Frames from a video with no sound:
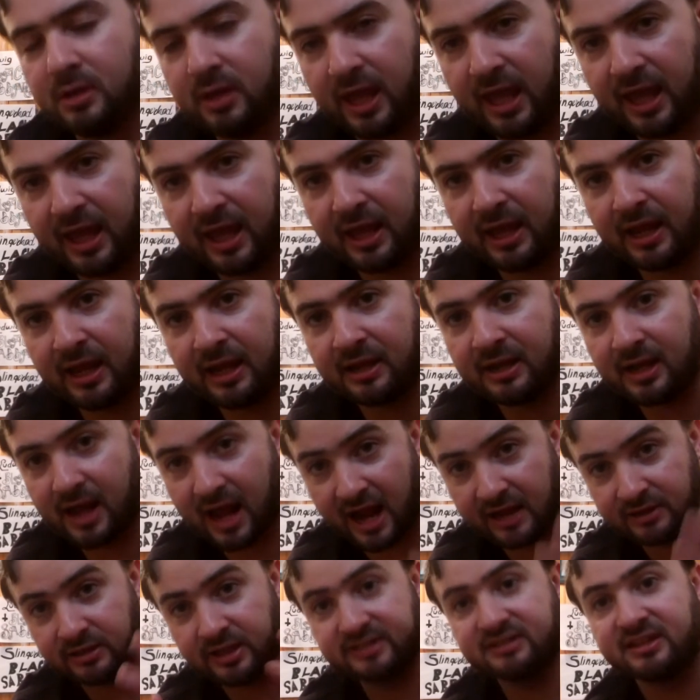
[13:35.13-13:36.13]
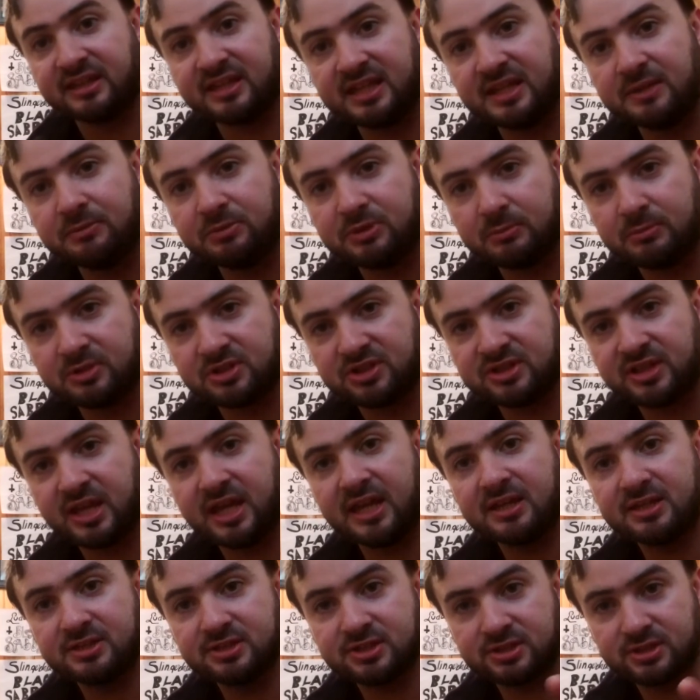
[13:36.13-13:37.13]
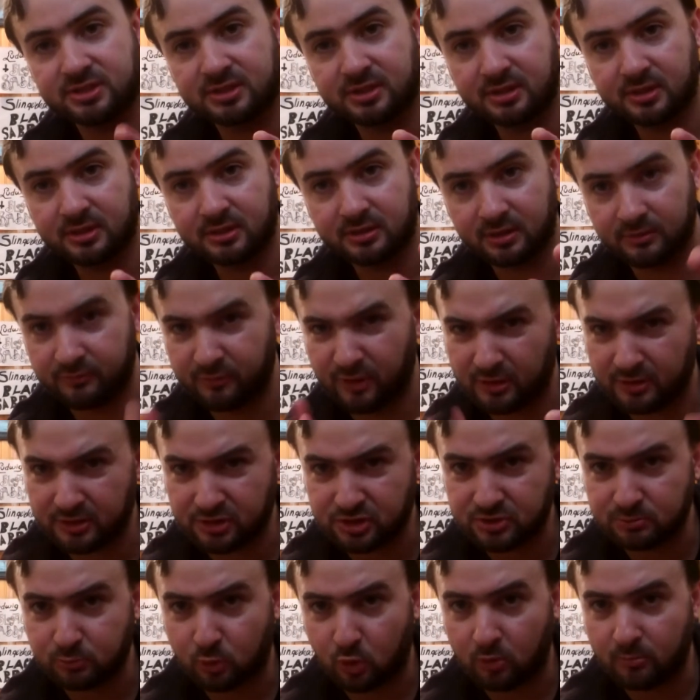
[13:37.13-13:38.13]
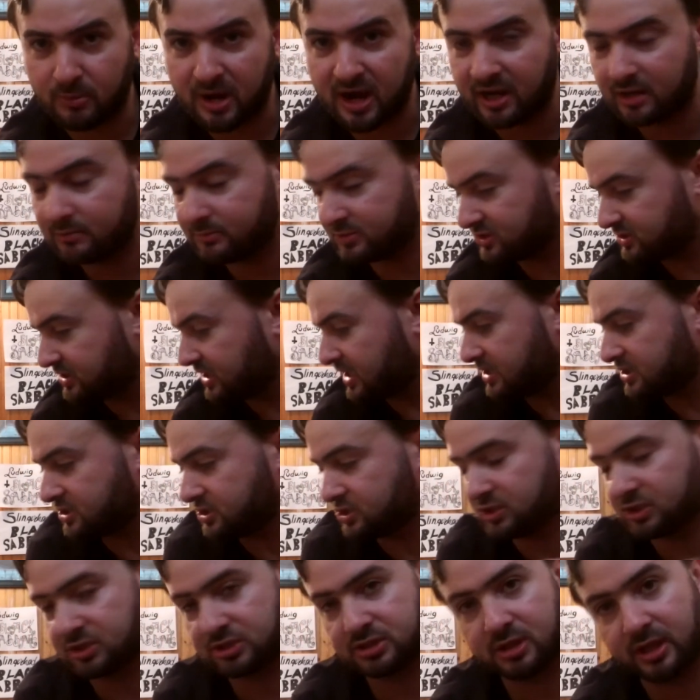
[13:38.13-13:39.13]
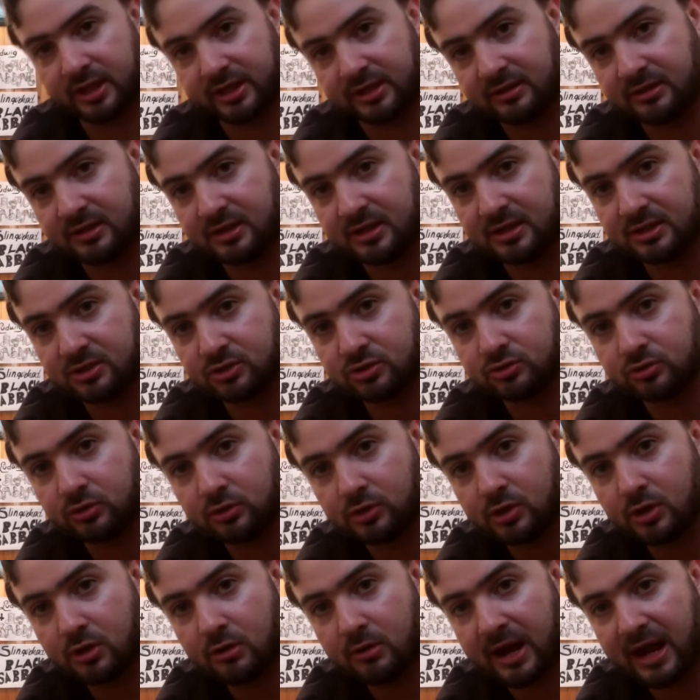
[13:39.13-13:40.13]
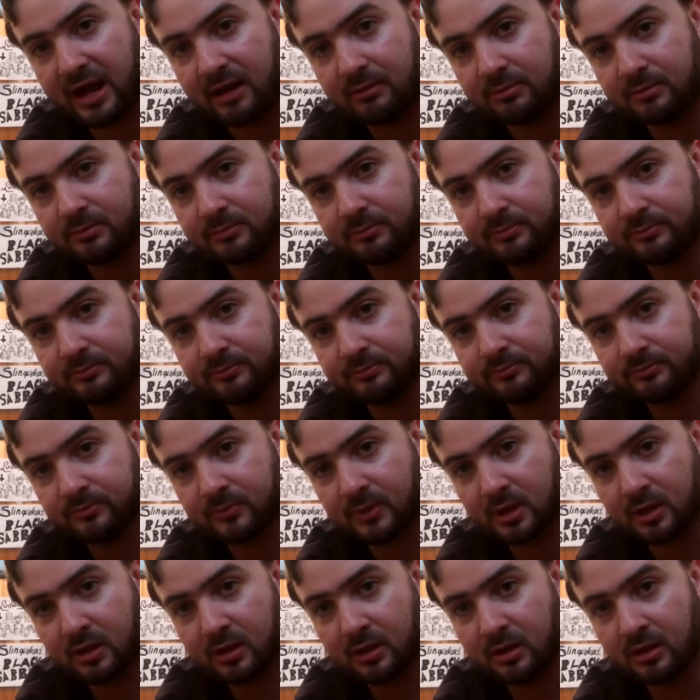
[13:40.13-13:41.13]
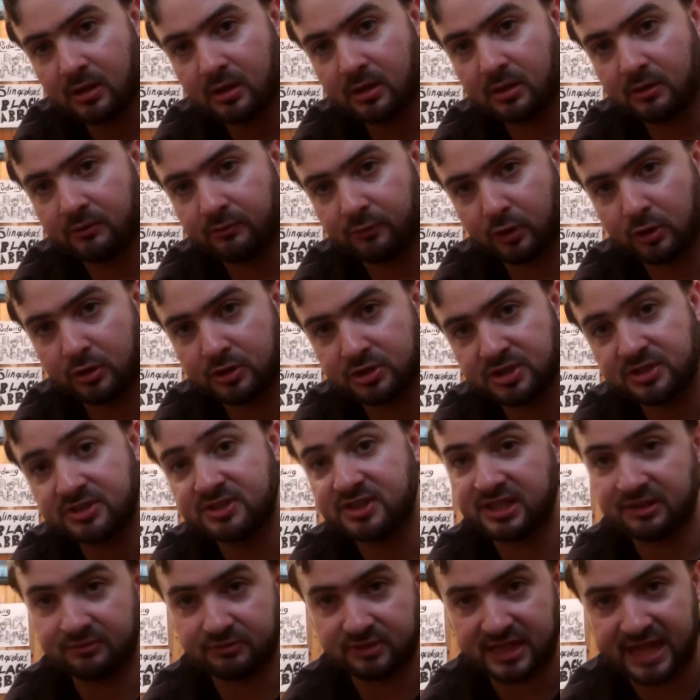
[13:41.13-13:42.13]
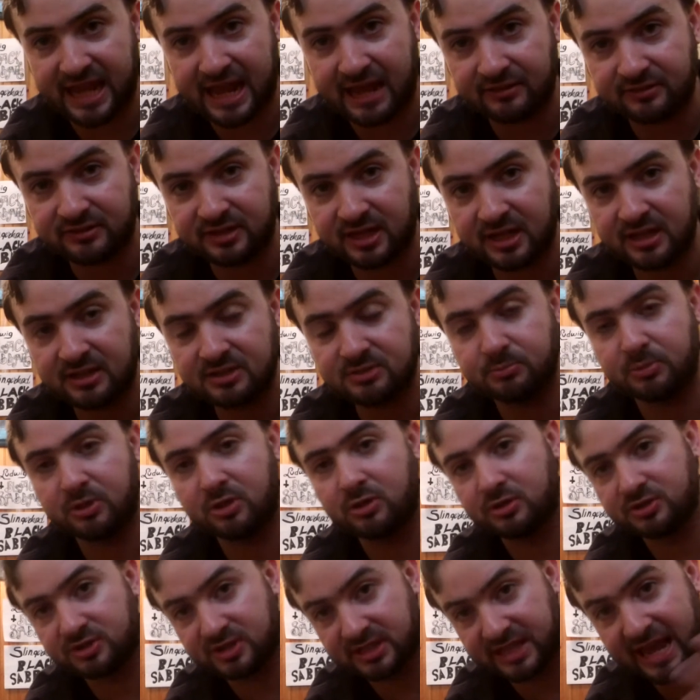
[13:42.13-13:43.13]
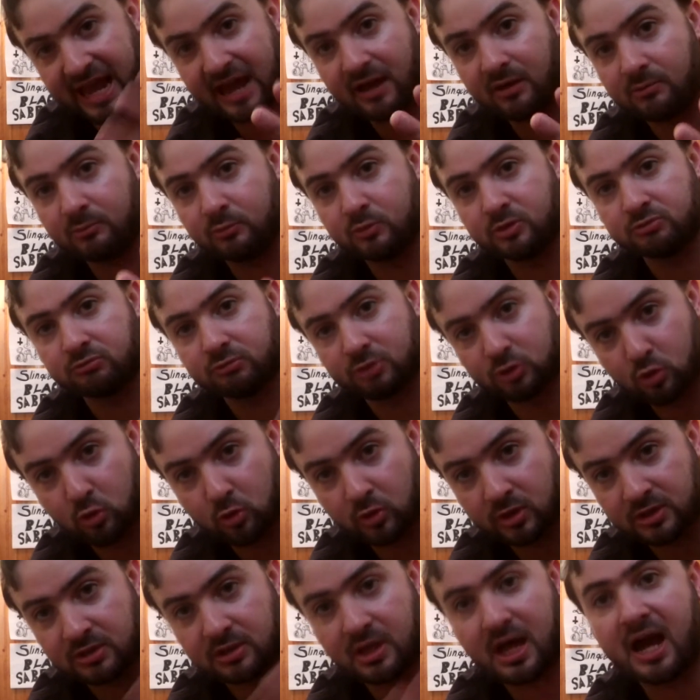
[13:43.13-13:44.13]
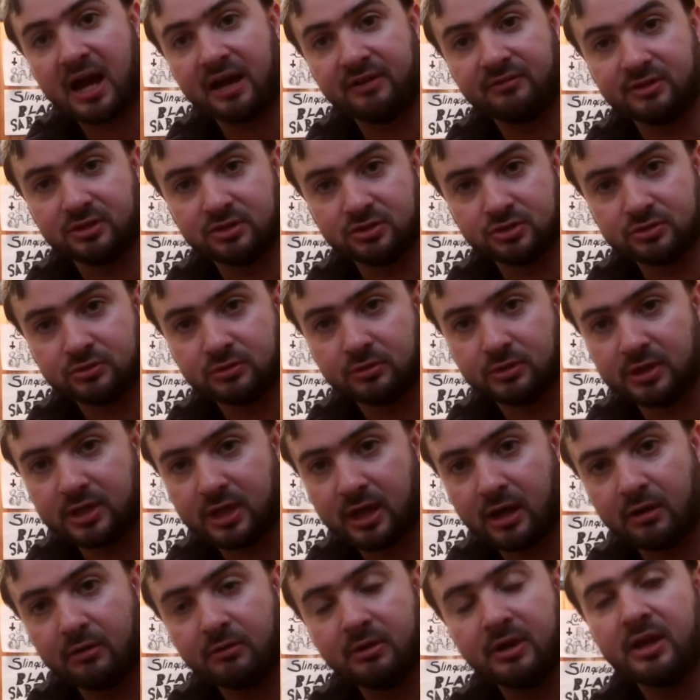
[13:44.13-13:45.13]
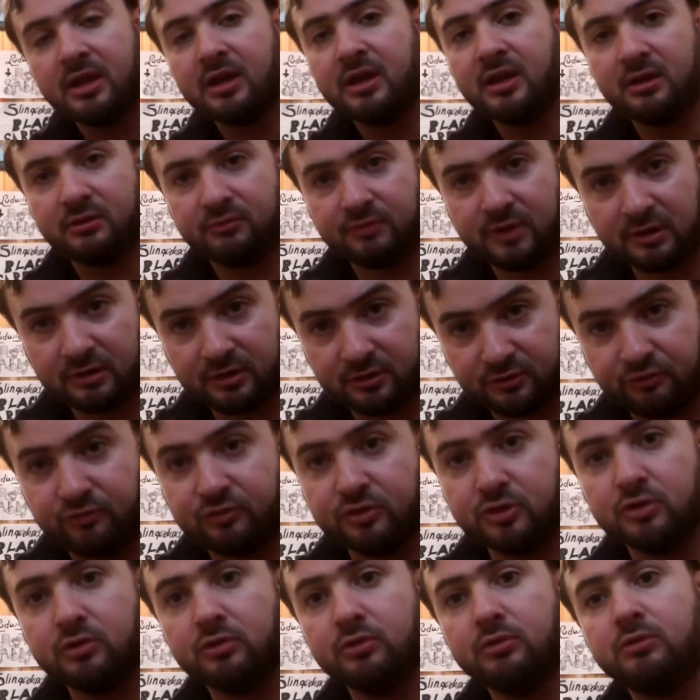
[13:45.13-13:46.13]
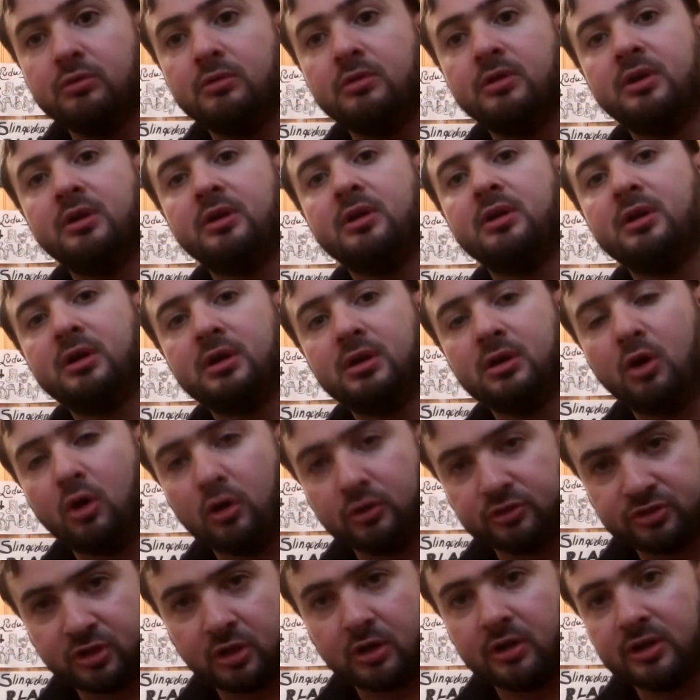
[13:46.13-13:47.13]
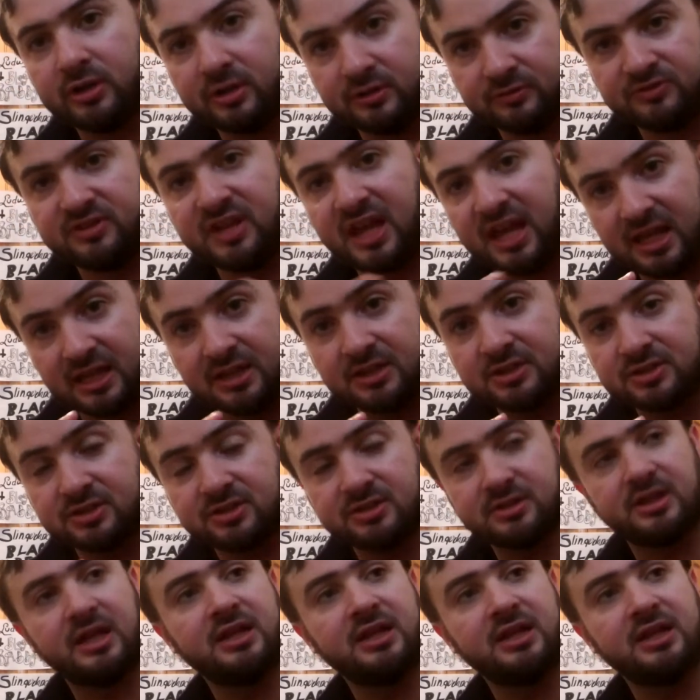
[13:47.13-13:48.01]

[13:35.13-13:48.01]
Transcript: And I like to keep the mistakes, the very small minor mistakes, just like the studio album versions, even the outtakes, because the album was recorded live in the studio. Very few alternative takes.